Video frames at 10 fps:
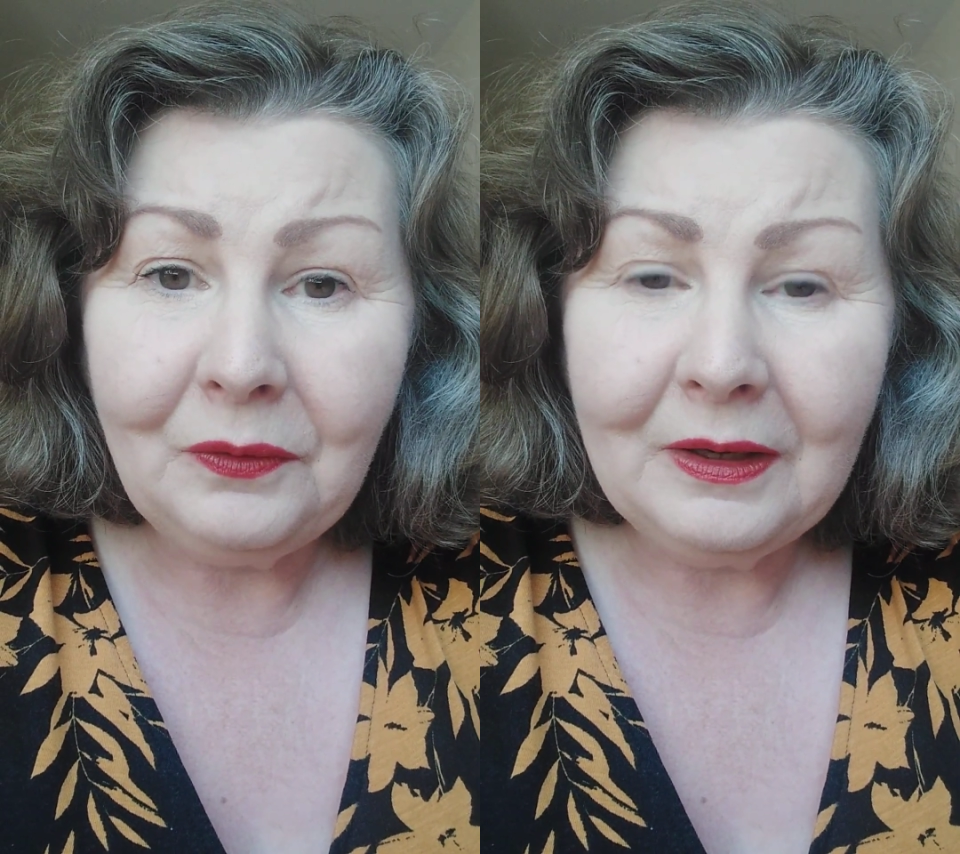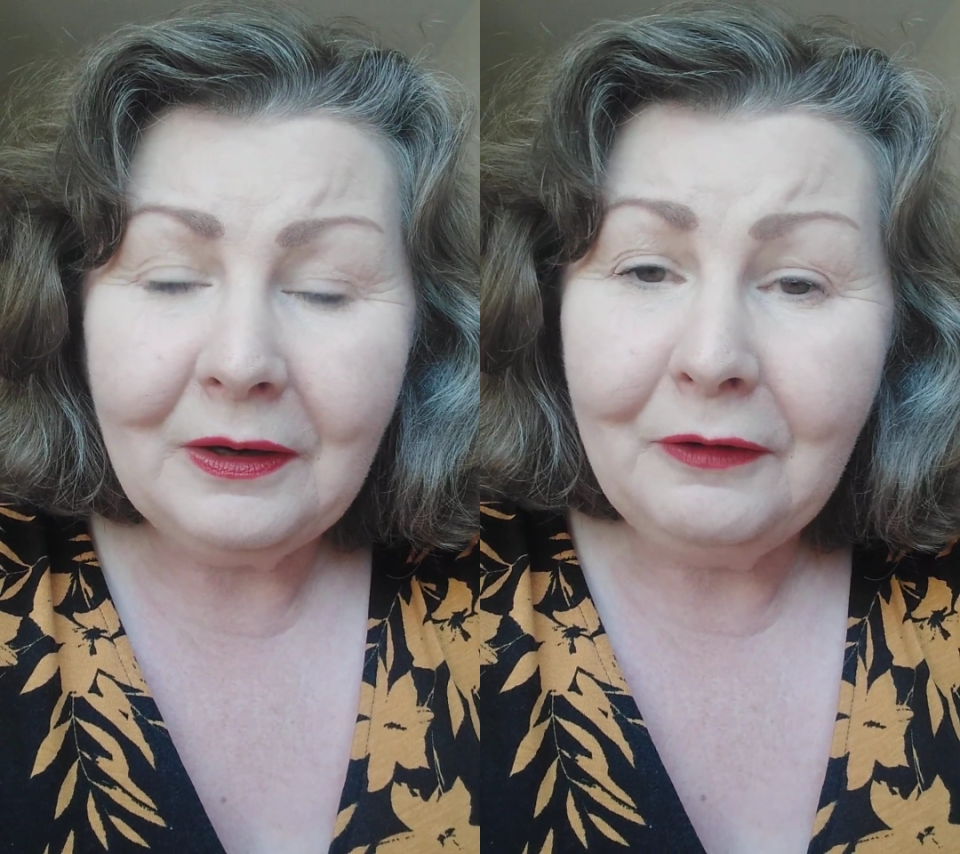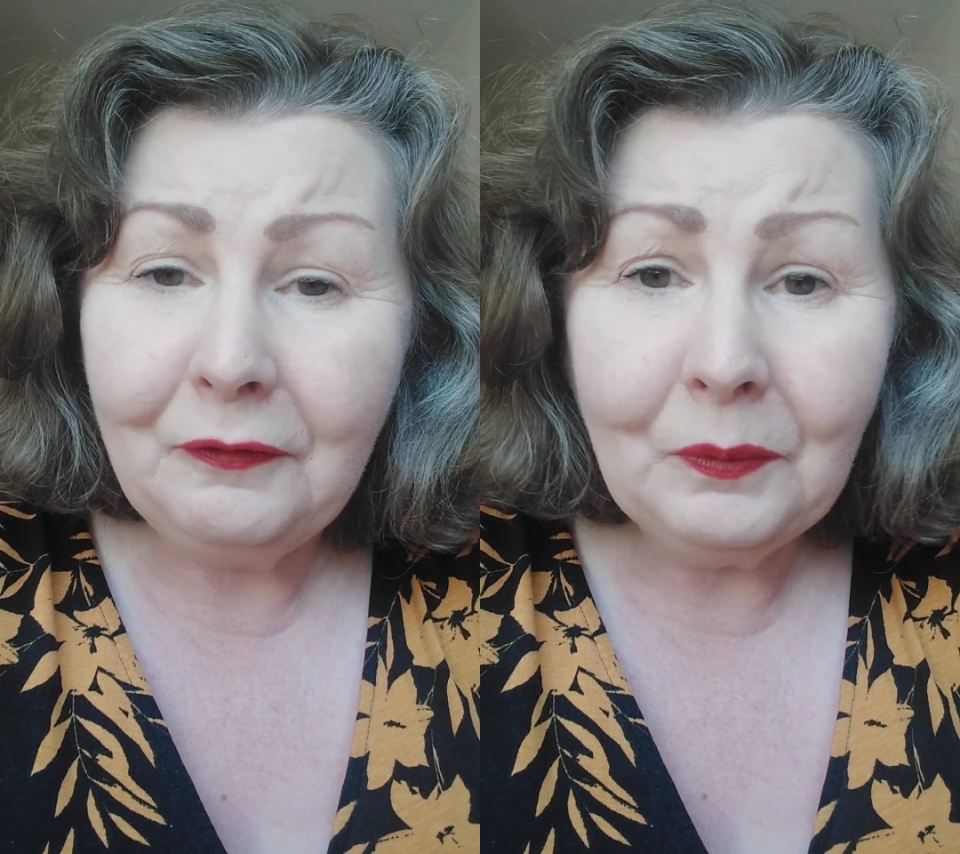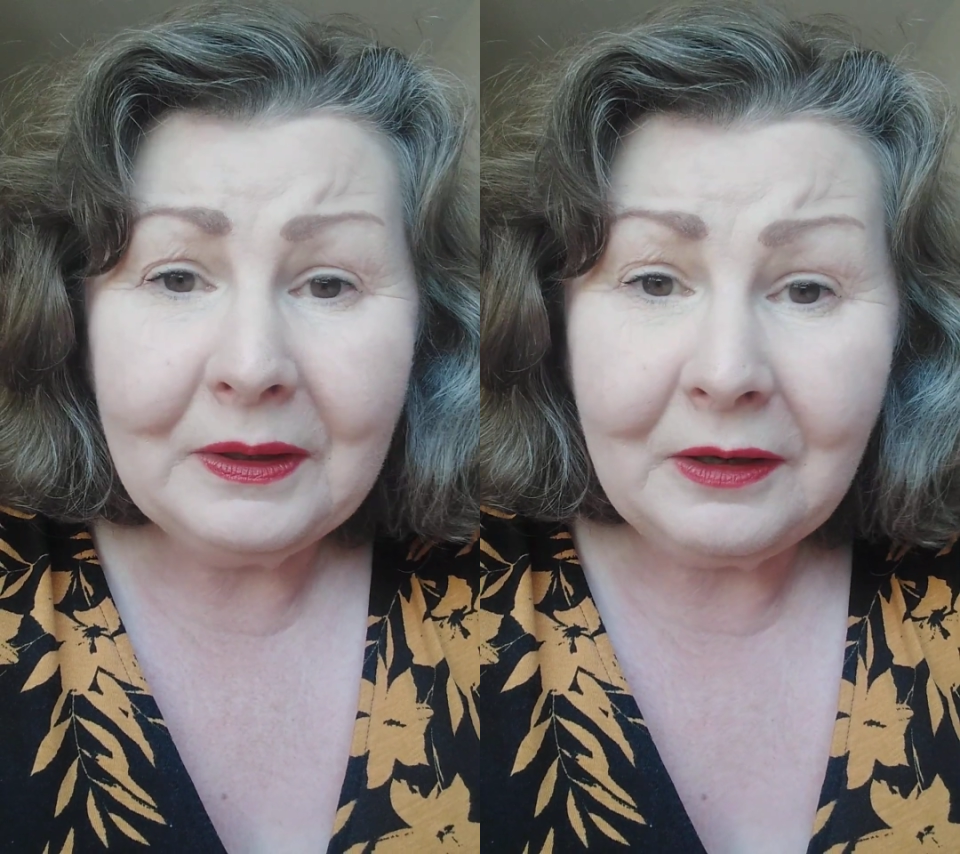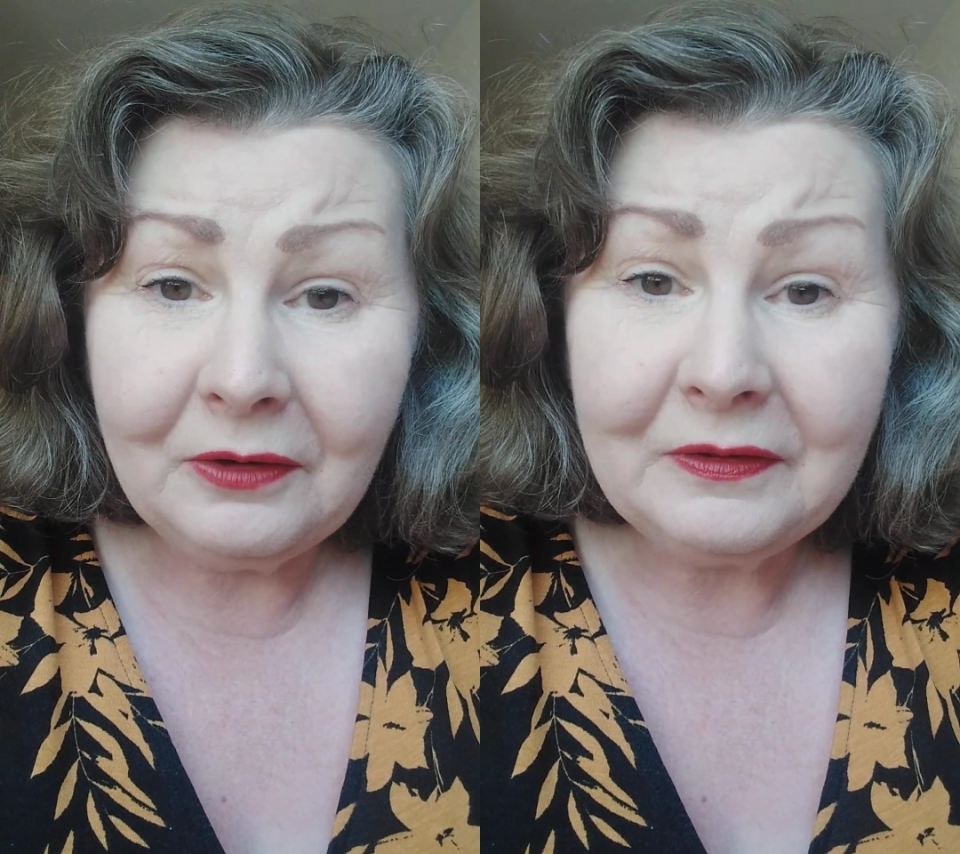If you want
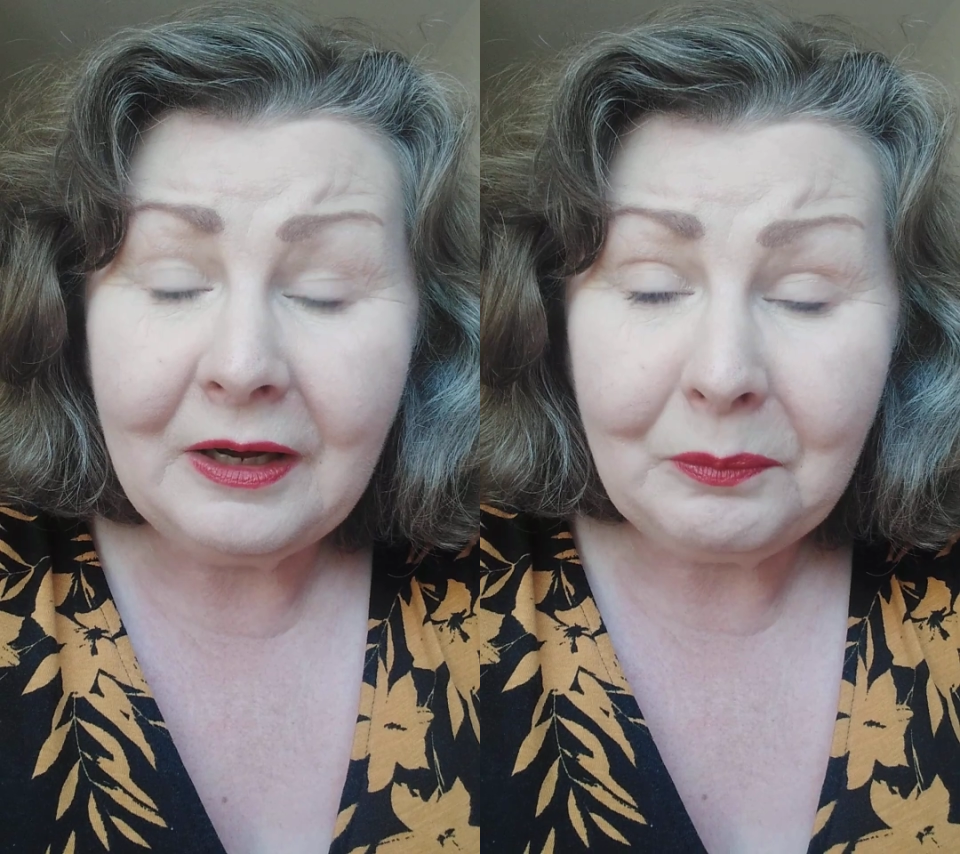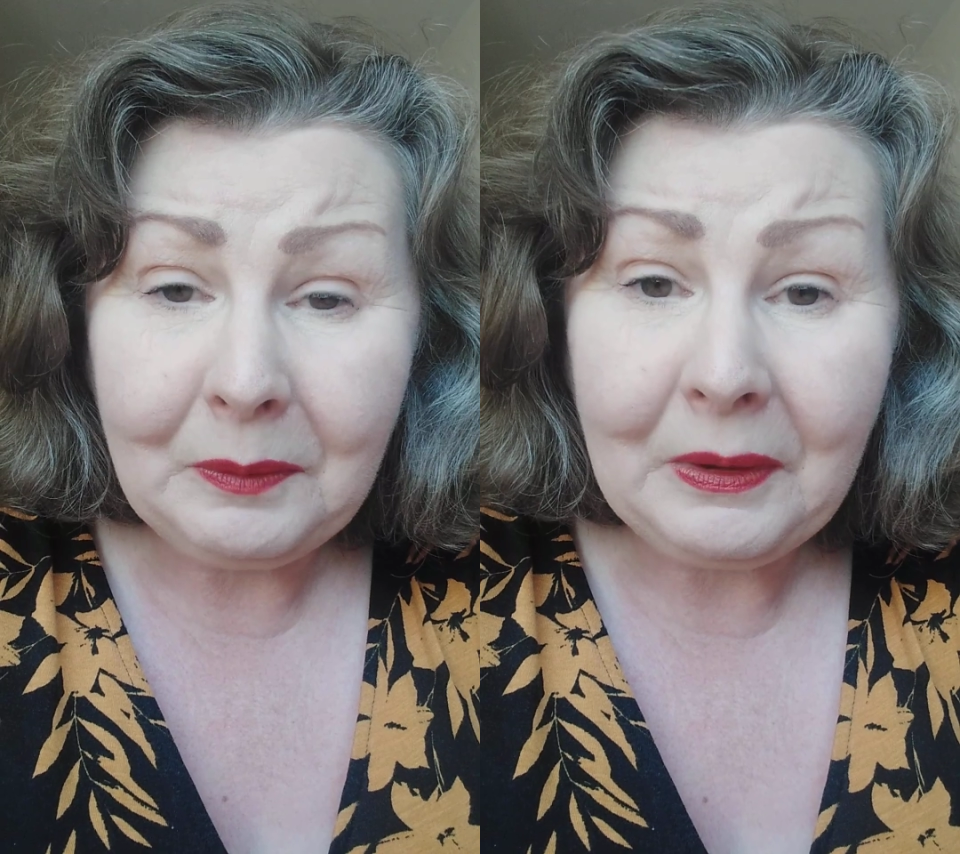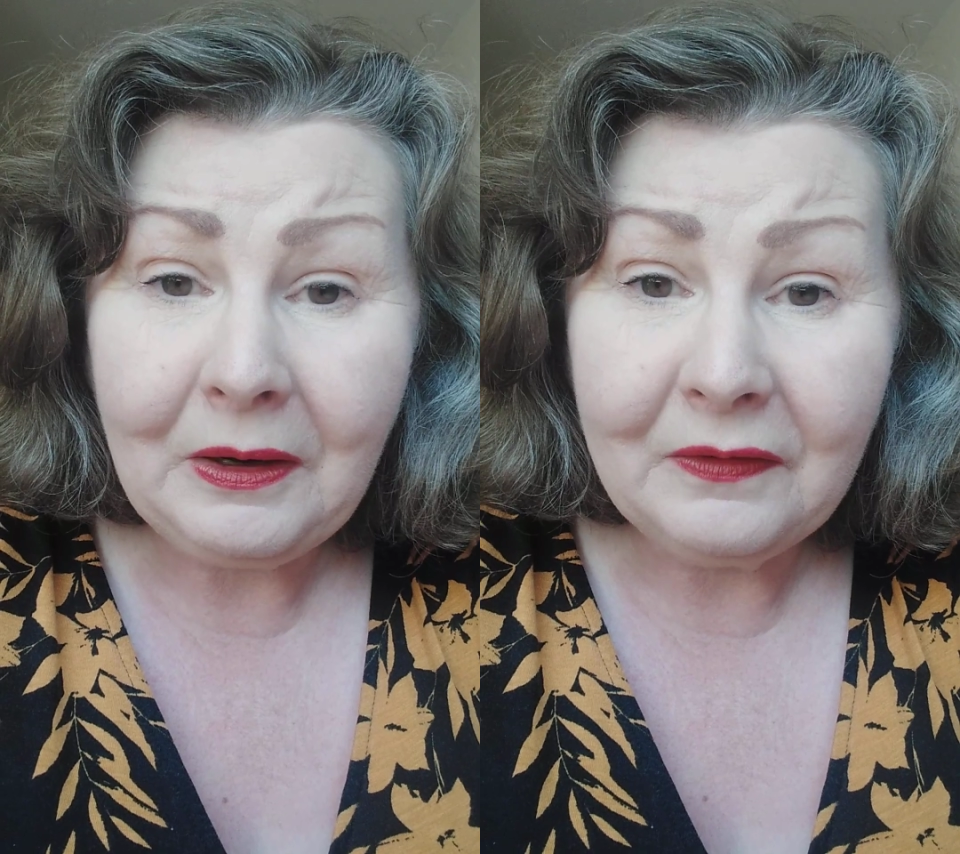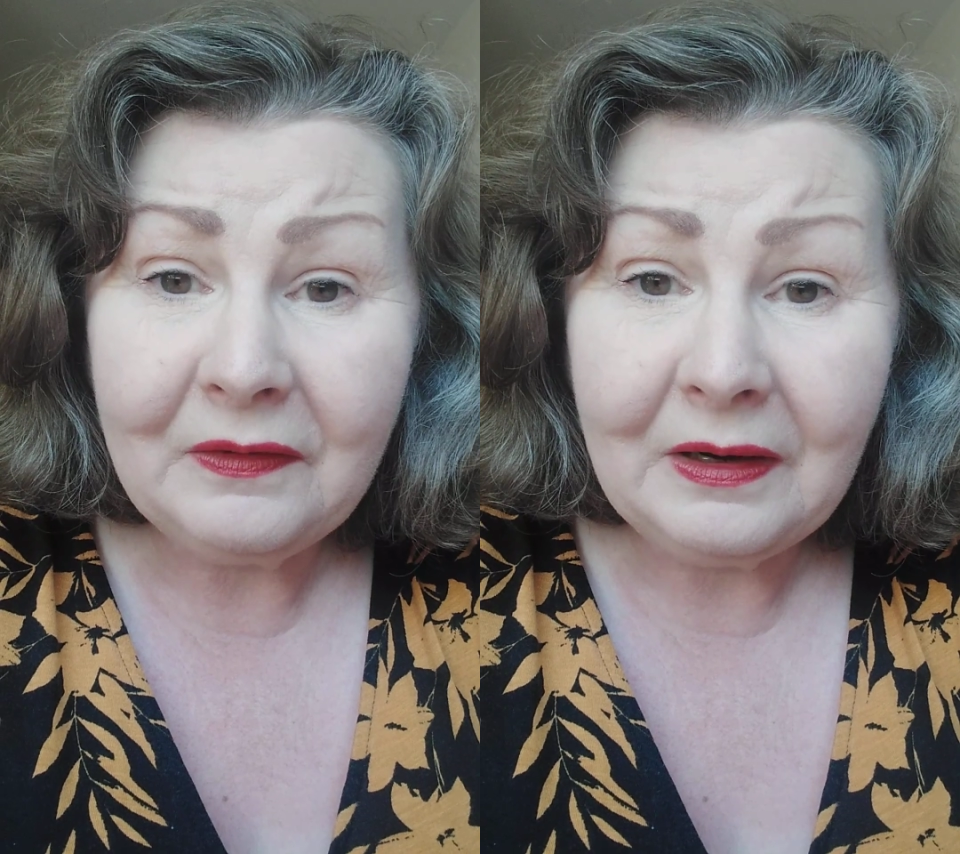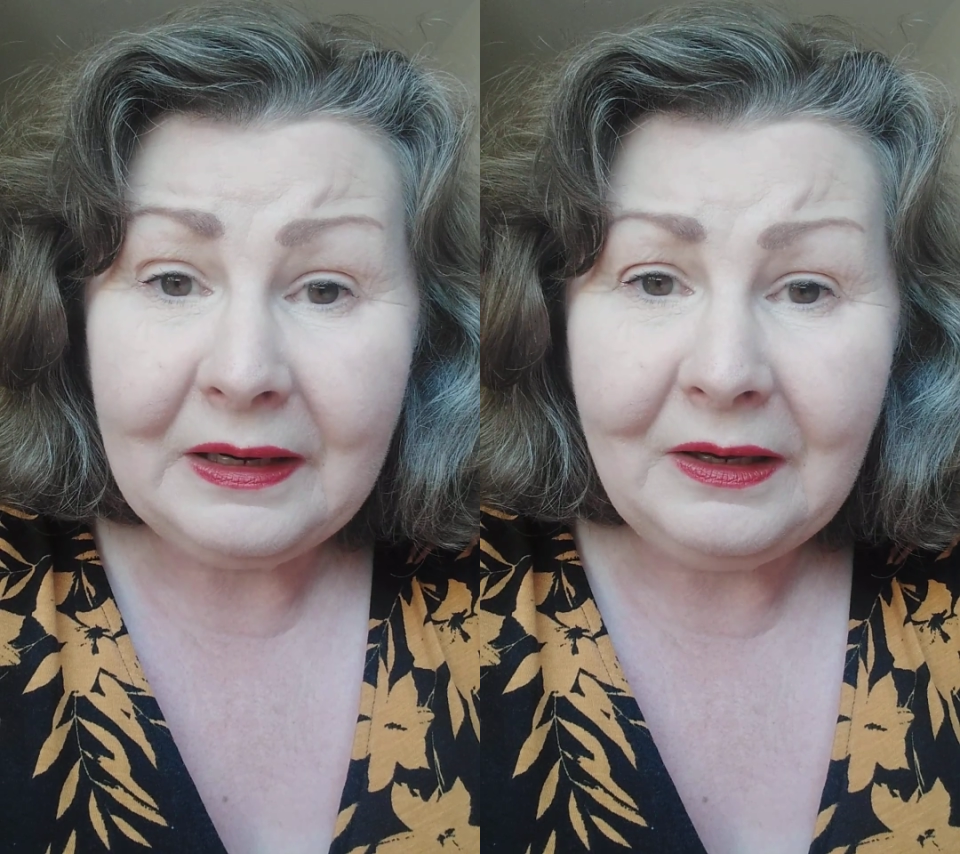to contact me
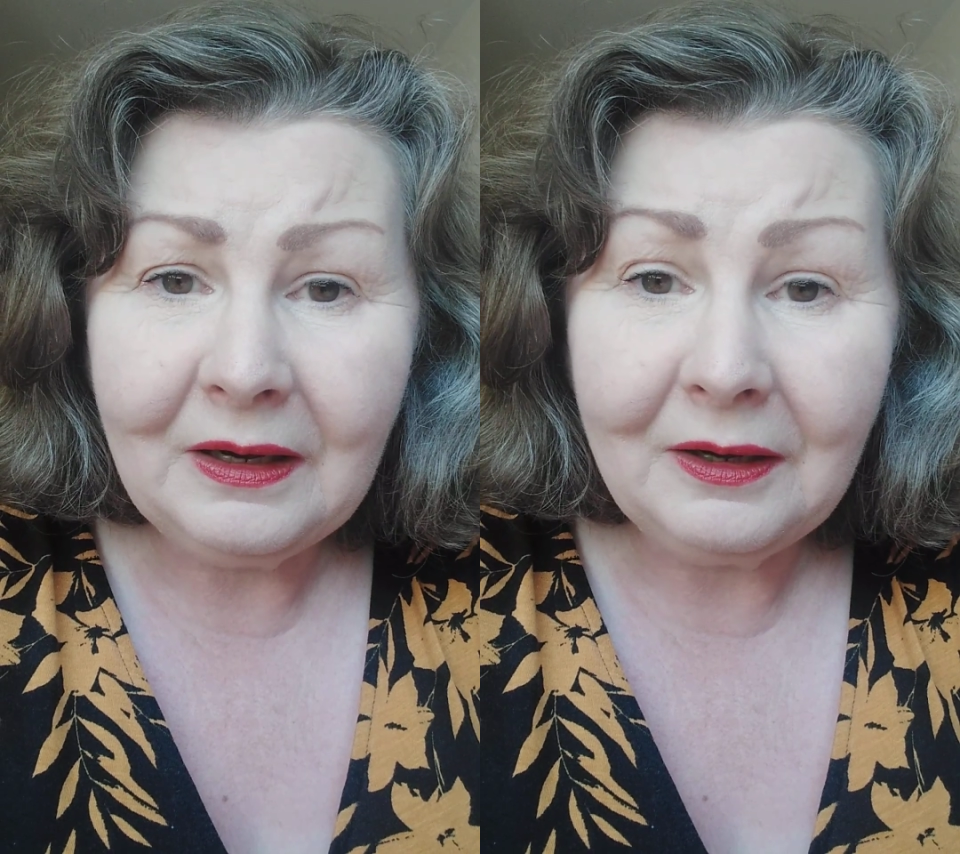personally,